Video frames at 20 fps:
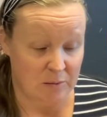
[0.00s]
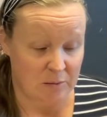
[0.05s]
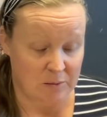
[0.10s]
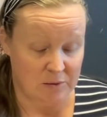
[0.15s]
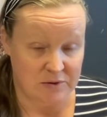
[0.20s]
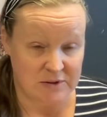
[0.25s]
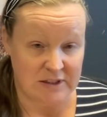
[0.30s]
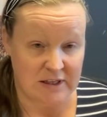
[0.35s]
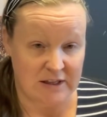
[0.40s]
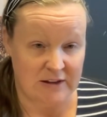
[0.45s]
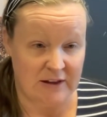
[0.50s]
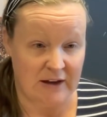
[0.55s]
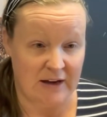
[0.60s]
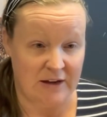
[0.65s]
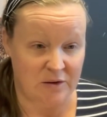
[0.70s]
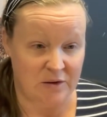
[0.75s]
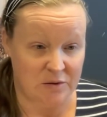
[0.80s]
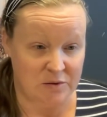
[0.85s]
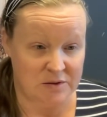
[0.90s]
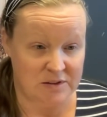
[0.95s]
You'll see that.
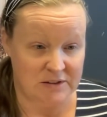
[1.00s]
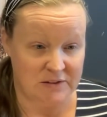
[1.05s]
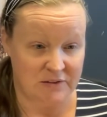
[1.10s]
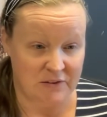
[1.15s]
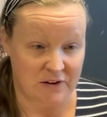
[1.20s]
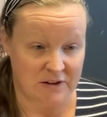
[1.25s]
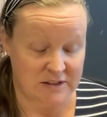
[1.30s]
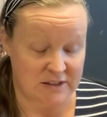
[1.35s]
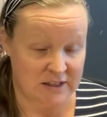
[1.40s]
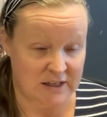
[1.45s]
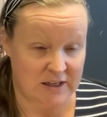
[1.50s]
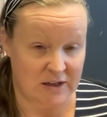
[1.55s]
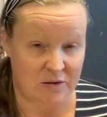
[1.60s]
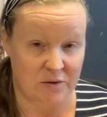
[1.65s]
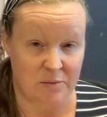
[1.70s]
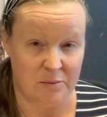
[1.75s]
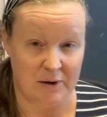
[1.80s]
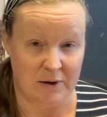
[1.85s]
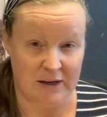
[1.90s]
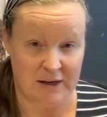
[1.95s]
You'll also find a link on
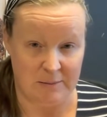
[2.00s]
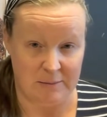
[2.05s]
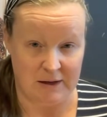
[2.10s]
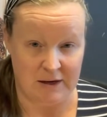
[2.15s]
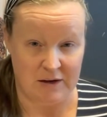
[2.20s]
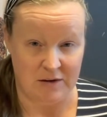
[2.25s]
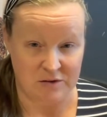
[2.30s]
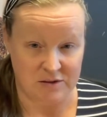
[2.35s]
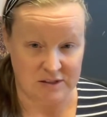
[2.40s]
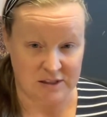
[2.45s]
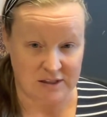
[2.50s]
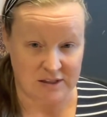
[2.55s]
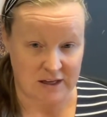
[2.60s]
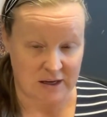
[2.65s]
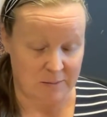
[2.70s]
my email on Sunday.